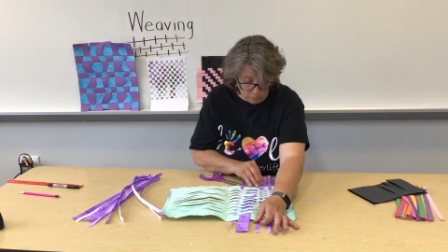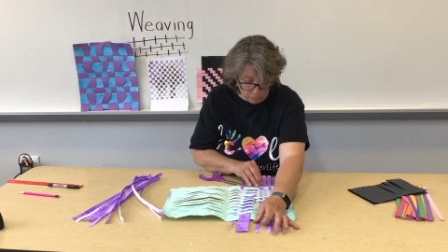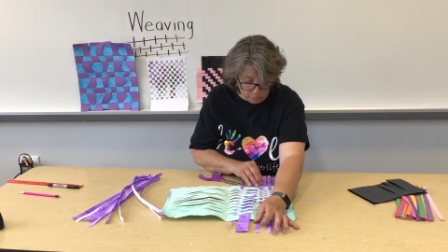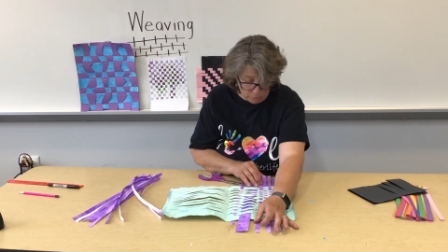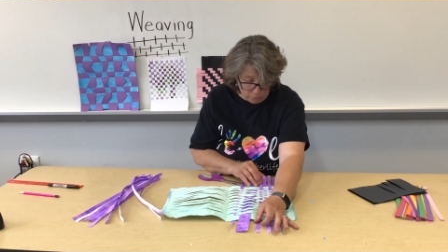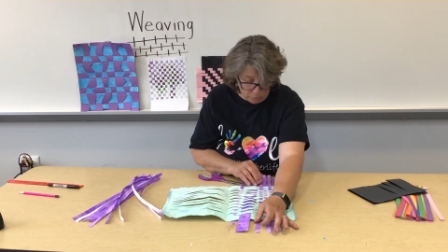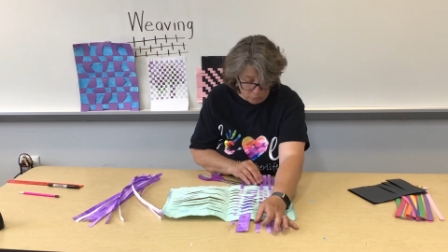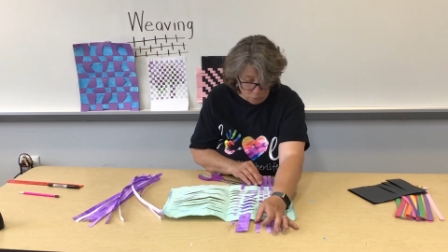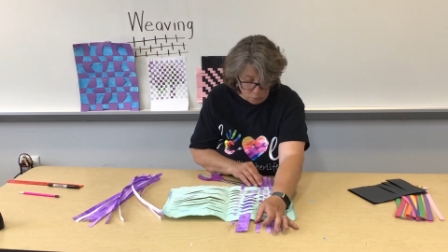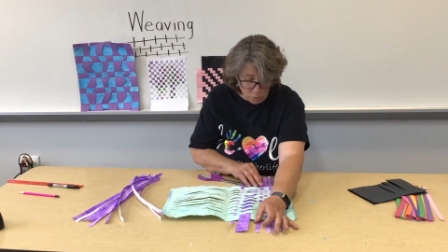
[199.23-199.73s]

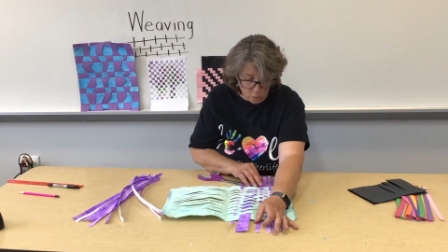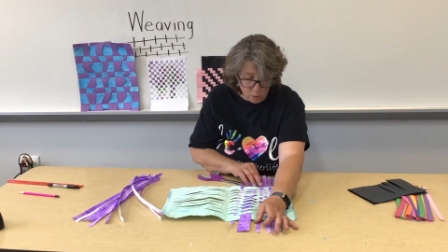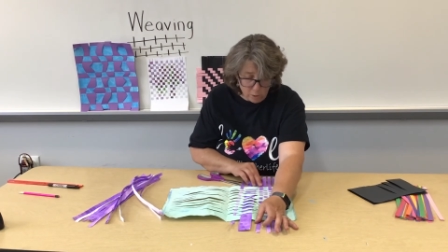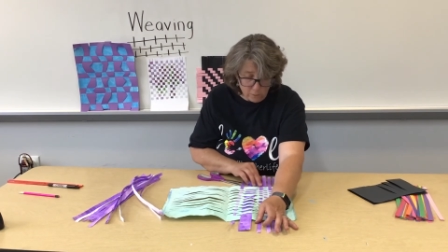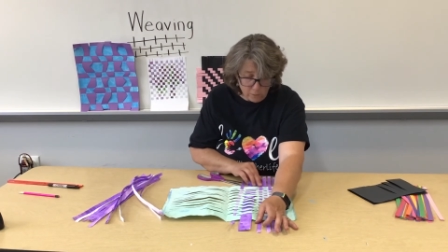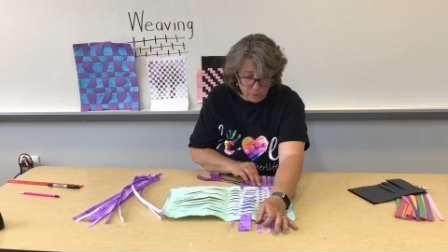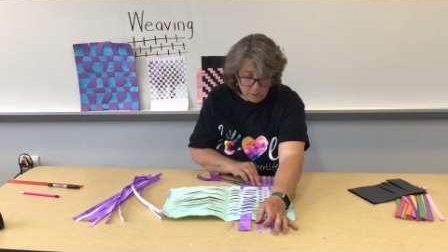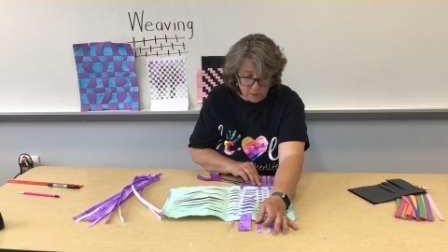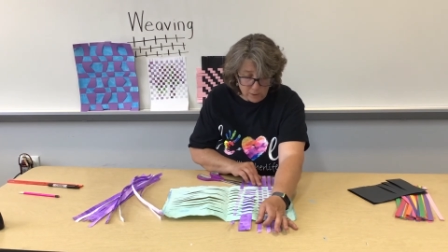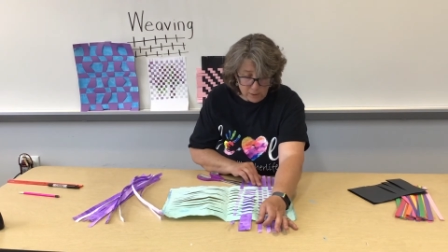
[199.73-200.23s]
4
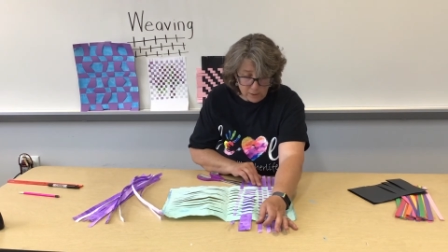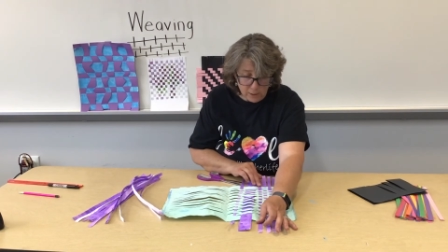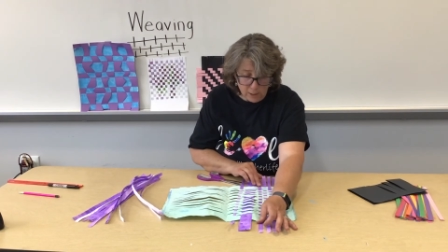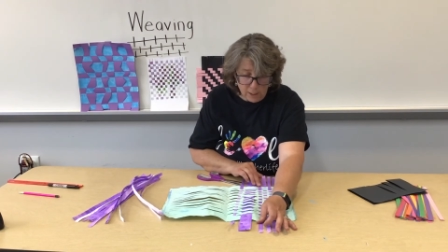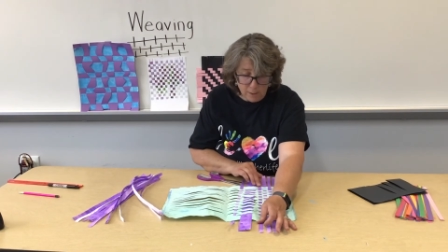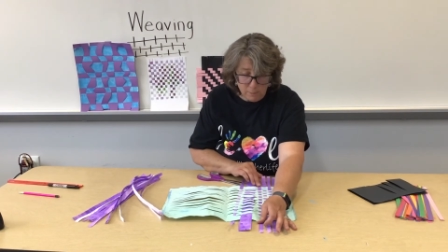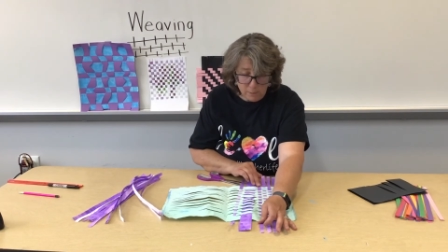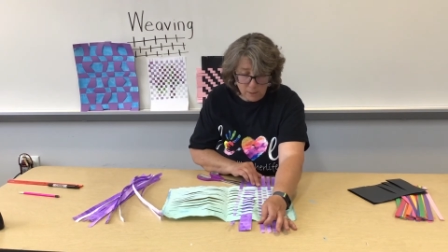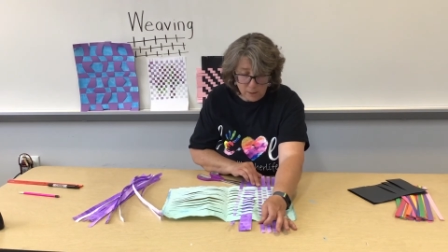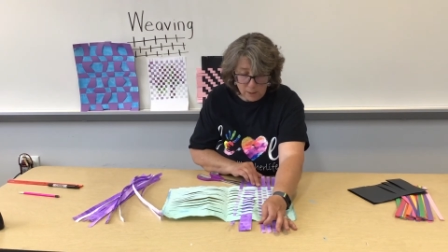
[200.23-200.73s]
of the
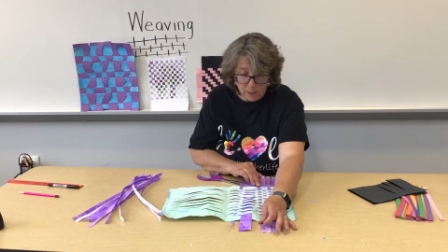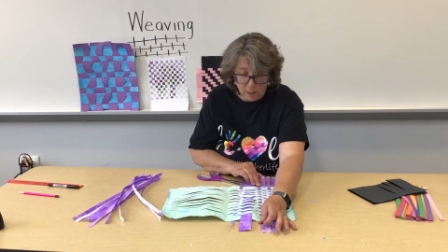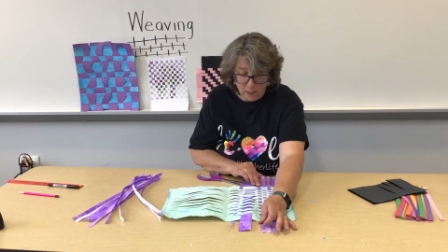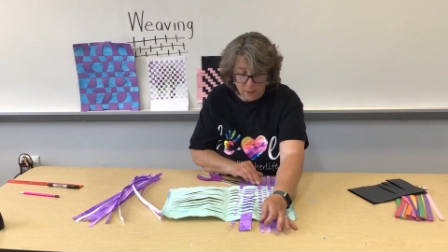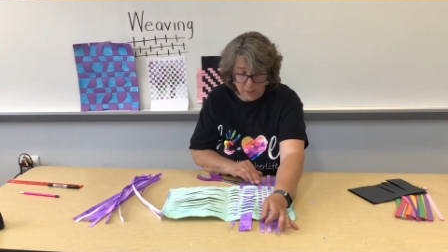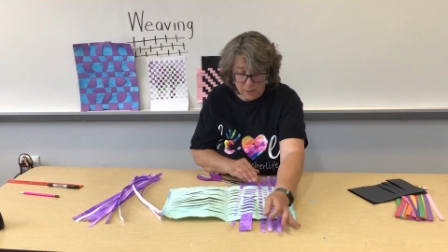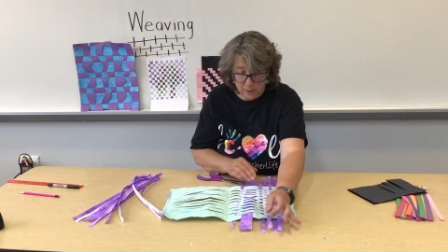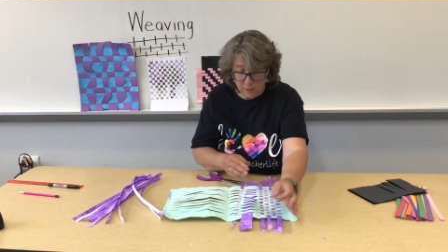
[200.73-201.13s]
same size,